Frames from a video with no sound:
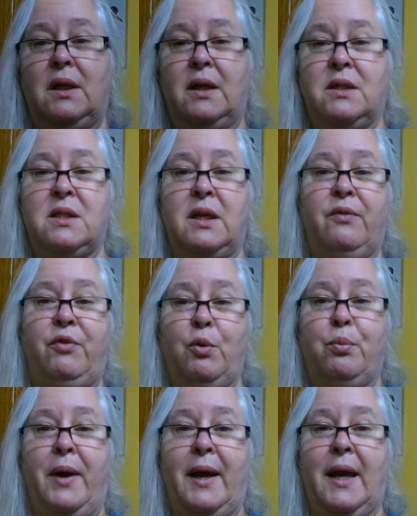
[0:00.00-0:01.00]
and see if you
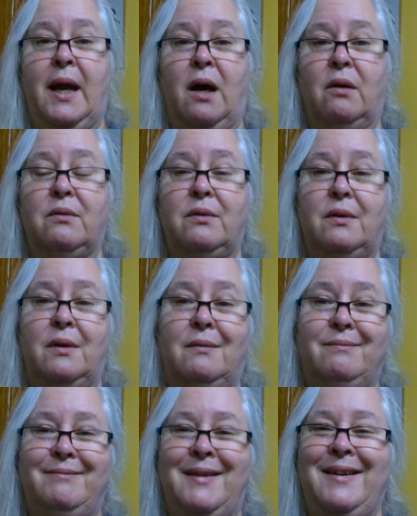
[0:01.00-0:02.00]
break out.
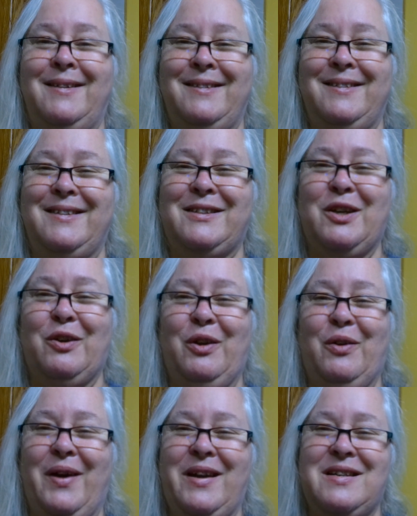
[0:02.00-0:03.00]
It's the only
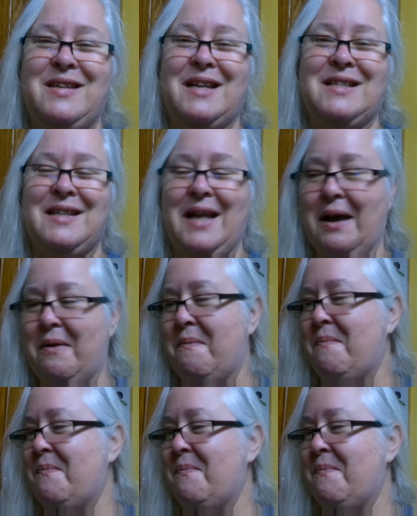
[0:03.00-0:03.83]
way to test that.